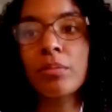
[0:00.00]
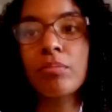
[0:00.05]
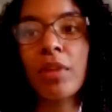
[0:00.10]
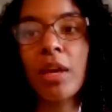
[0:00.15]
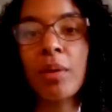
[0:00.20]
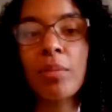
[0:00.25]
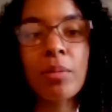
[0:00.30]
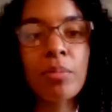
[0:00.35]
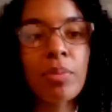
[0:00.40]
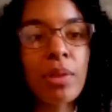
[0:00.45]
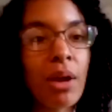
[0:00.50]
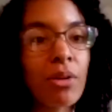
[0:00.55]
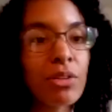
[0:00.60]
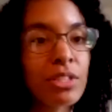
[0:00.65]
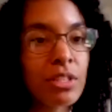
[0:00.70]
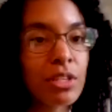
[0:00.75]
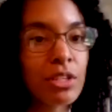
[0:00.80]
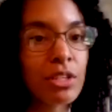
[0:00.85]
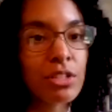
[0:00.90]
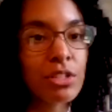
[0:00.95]
maybe a
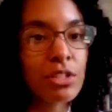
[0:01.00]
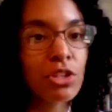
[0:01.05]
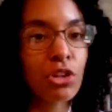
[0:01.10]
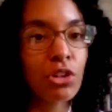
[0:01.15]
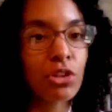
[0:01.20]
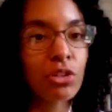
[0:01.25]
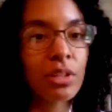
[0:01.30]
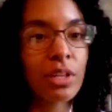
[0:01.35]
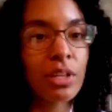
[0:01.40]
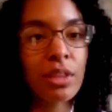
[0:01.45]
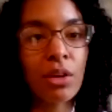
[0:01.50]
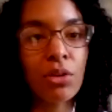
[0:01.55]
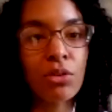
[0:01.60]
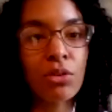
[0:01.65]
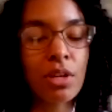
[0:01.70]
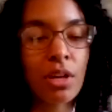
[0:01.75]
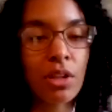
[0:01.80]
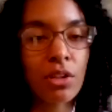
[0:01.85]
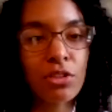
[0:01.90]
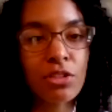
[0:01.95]
blouse and a skirt in
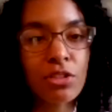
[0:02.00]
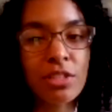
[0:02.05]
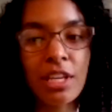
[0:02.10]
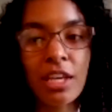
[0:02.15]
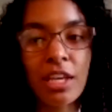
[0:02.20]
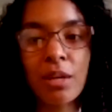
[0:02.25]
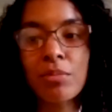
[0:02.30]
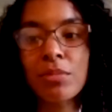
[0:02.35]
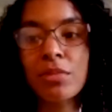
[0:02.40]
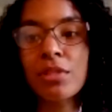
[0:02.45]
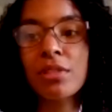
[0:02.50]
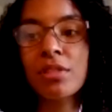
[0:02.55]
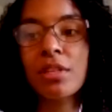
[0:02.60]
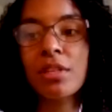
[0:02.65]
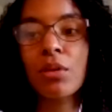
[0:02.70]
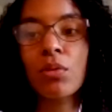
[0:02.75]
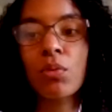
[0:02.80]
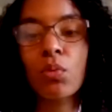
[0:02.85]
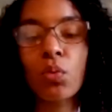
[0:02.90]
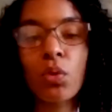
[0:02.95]
those color
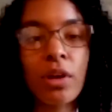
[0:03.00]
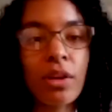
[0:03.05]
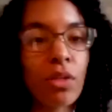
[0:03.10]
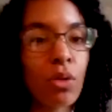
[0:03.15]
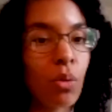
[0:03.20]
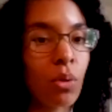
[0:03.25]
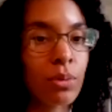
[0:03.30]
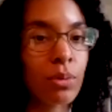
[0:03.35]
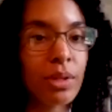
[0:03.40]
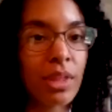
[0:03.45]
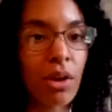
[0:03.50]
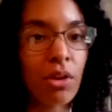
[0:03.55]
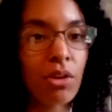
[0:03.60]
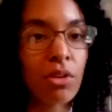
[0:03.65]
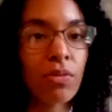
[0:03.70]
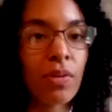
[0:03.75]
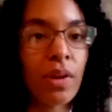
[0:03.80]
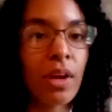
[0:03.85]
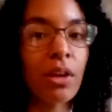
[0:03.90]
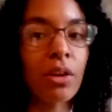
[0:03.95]
schemes with or without
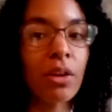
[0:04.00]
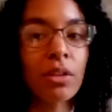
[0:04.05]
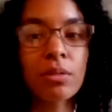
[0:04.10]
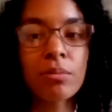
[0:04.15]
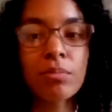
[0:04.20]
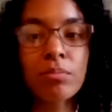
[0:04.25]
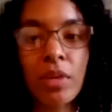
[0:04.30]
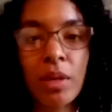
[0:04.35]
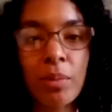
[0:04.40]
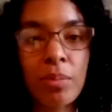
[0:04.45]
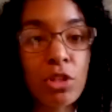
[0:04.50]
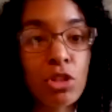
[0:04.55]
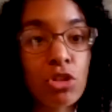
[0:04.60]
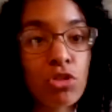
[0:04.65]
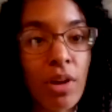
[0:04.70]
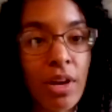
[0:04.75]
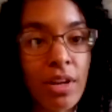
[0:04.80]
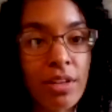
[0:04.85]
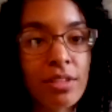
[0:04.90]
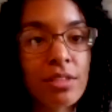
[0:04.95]
a veil, maybe a
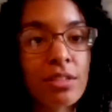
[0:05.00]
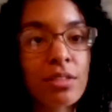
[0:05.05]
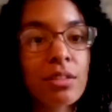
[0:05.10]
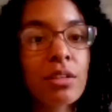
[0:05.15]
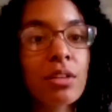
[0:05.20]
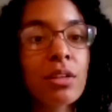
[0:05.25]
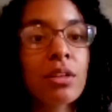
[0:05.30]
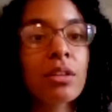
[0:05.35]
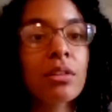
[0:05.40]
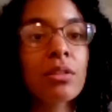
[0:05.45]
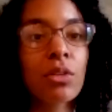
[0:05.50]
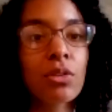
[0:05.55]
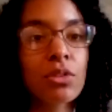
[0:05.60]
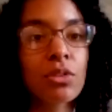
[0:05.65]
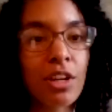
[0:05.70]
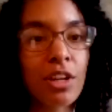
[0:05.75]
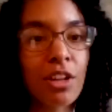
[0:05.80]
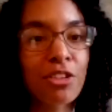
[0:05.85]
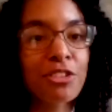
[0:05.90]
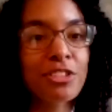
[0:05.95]
dress,
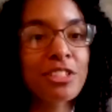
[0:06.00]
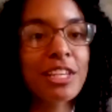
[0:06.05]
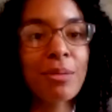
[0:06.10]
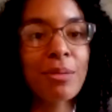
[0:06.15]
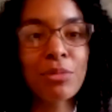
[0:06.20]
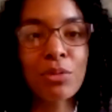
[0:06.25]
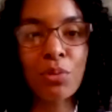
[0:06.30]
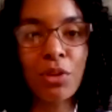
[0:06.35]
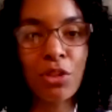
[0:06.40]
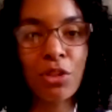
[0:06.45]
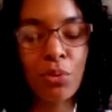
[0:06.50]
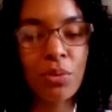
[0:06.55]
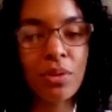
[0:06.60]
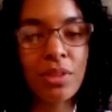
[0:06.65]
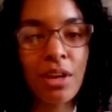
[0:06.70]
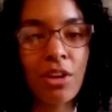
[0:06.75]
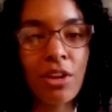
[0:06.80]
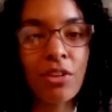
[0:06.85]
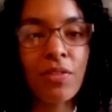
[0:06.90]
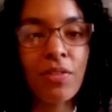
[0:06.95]
those color schemes with or
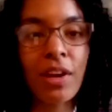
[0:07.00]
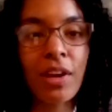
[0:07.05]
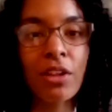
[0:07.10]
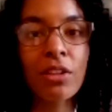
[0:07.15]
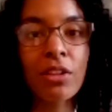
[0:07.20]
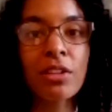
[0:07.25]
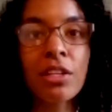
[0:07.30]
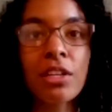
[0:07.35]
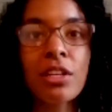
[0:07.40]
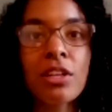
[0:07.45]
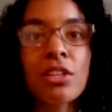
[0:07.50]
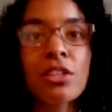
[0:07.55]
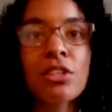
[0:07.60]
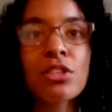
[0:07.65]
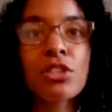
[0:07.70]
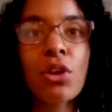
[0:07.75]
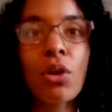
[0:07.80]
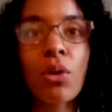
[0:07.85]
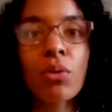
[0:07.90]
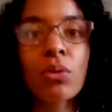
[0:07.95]
without a veil.
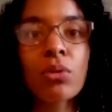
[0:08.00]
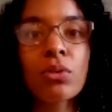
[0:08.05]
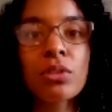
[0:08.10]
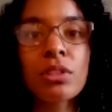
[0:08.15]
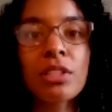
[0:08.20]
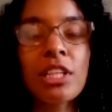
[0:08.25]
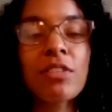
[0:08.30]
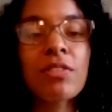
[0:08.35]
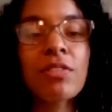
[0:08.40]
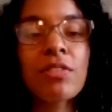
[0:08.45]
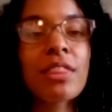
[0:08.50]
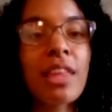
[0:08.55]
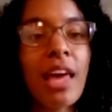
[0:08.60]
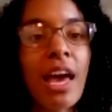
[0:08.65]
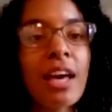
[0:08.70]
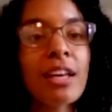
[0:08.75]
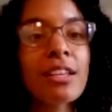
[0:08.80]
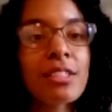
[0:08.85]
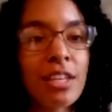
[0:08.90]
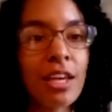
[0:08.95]
So even
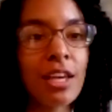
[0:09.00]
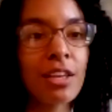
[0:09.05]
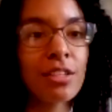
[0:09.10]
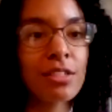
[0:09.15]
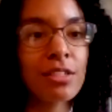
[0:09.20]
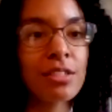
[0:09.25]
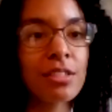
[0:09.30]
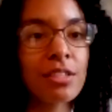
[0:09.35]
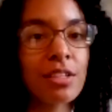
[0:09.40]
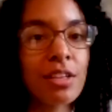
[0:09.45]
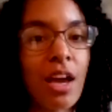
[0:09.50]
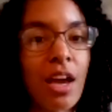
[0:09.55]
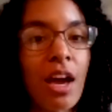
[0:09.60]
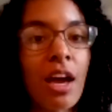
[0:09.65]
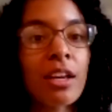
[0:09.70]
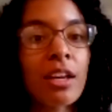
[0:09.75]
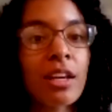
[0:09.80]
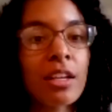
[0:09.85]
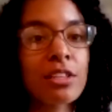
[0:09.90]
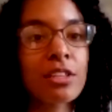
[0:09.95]
that says
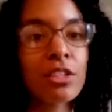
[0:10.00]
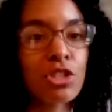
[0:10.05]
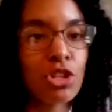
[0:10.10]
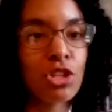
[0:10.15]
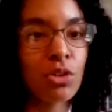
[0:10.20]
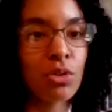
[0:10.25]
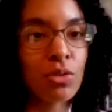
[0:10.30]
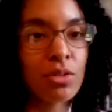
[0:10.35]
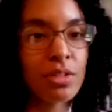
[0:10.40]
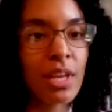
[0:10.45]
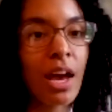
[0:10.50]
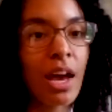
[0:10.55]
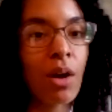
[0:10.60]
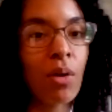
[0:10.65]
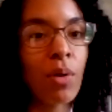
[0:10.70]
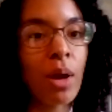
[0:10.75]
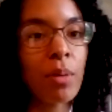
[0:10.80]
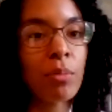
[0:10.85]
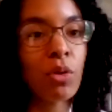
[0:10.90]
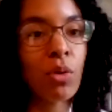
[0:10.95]
I get to choose
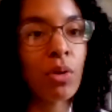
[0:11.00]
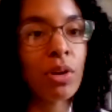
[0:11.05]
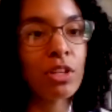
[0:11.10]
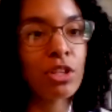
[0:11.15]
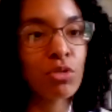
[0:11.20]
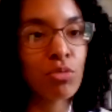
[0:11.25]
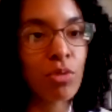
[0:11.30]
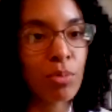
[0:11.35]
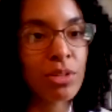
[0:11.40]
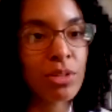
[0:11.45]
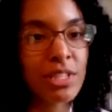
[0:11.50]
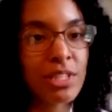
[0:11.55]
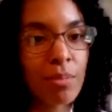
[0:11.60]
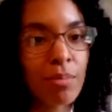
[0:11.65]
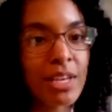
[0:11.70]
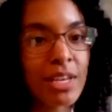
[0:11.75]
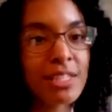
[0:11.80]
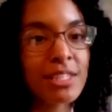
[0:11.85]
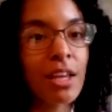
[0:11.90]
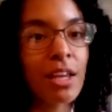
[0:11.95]
how I'm going to
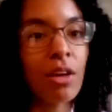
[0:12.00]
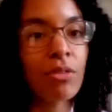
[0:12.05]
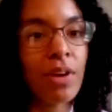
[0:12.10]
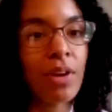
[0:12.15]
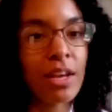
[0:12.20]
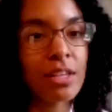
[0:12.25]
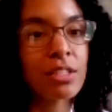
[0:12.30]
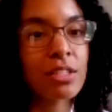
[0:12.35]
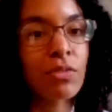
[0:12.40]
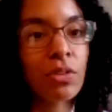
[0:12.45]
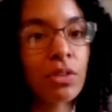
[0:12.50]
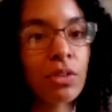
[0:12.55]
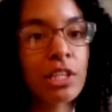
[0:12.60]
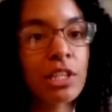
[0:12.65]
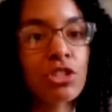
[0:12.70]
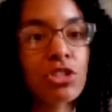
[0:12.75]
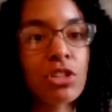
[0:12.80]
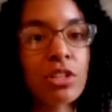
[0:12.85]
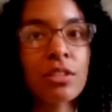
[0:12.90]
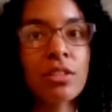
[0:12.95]
represent myself as a
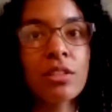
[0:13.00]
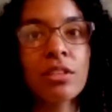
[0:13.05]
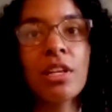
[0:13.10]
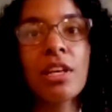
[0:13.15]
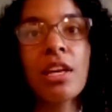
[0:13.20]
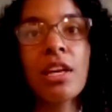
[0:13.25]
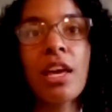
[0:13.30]
Felician.